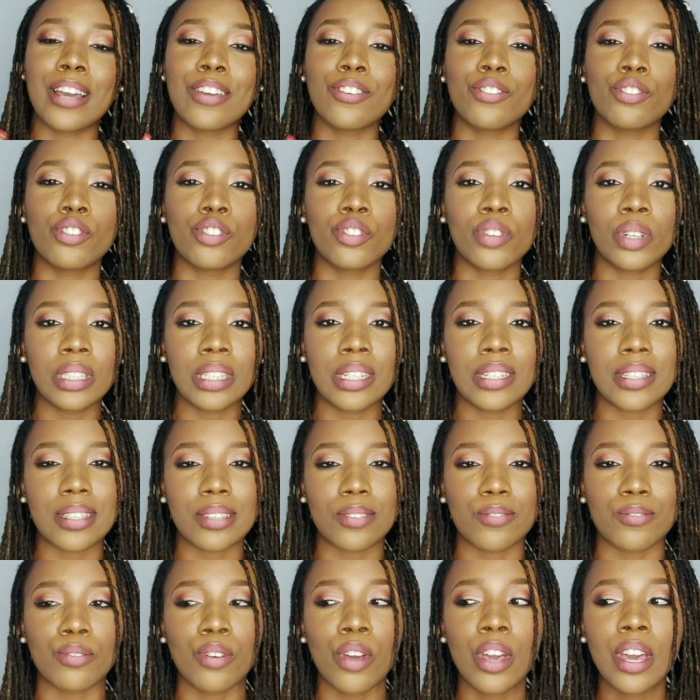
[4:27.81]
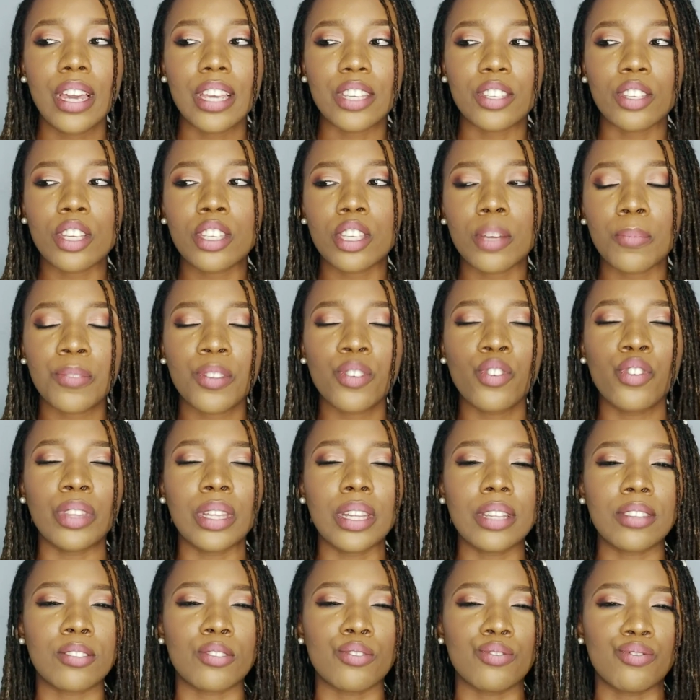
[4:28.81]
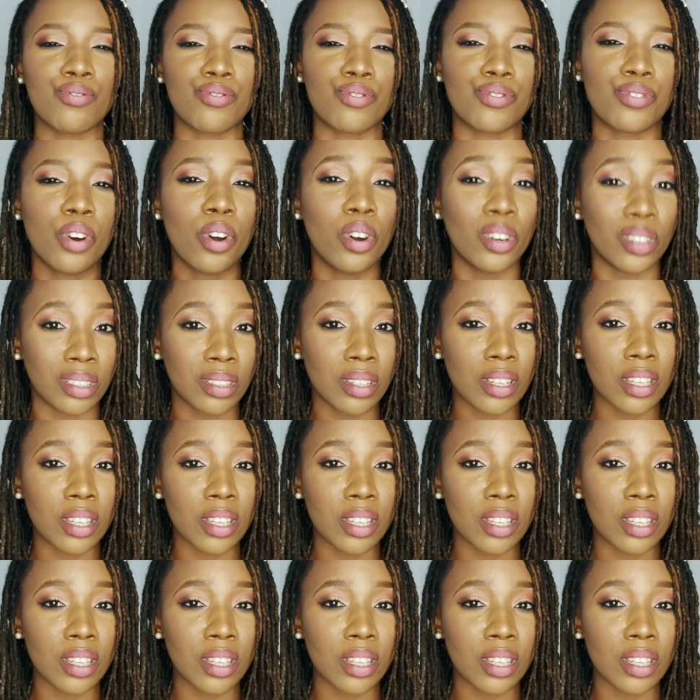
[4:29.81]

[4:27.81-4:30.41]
You do not need to, it's not something you need to run.